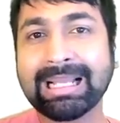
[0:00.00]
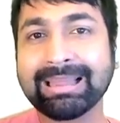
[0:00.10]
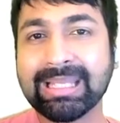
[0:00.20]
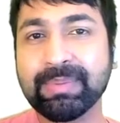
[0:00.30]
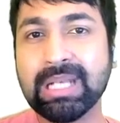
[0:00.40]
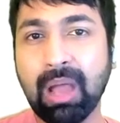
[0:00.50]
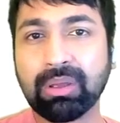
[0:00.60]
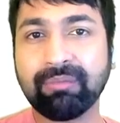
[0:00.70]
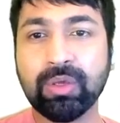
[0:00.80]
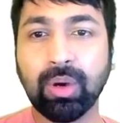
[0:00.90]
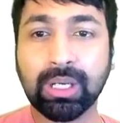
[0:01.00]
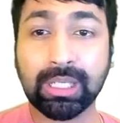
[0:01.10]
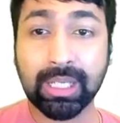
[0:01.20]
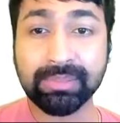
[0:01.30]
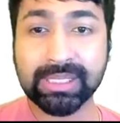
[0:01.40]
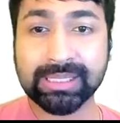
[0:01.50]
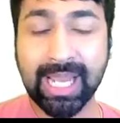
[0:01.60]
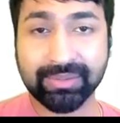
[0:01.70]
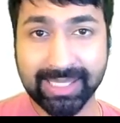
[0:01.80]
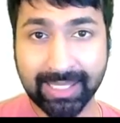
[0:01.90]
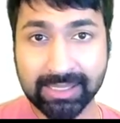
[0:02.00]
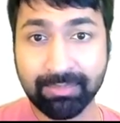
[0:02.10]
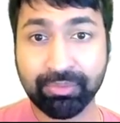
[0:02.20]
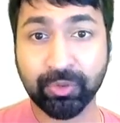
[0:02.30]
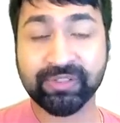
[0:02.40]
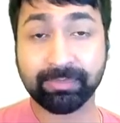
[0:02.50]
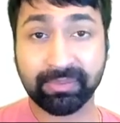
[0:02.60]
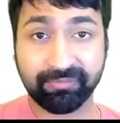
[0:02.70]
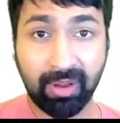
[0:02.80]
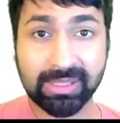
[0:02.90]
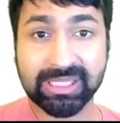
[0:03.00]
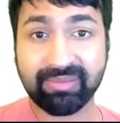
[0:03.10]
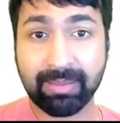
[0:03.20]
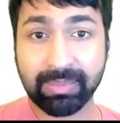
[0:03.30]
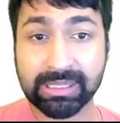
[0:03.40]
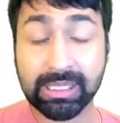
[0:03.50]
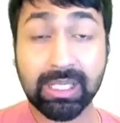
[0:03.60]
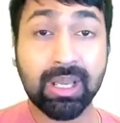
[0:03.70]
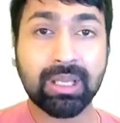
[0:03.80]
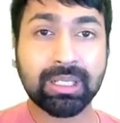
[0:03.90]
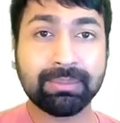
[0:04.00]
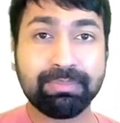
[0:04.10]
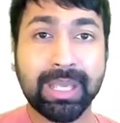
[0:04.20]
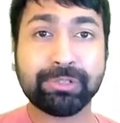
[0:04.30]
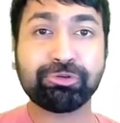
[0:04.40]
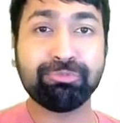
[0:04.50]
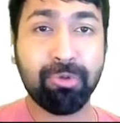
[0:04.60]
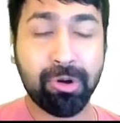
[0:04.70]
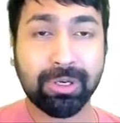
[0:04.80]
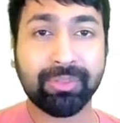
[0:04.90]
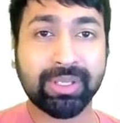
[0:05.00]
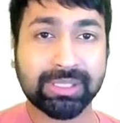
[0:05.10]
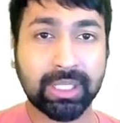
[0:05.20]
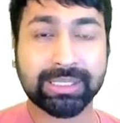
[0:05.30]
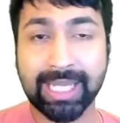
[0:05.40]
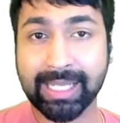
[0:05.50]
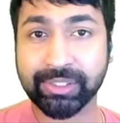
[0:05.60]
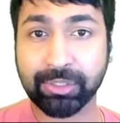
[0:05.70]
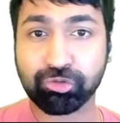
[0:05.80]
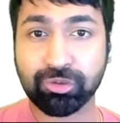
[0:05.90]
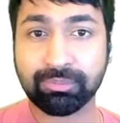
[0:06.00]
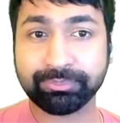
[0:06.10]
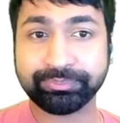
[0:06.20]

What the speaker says: Let me now give you a glimpse at how Senet improves the performance of MPC compared to monolithic circuit execution.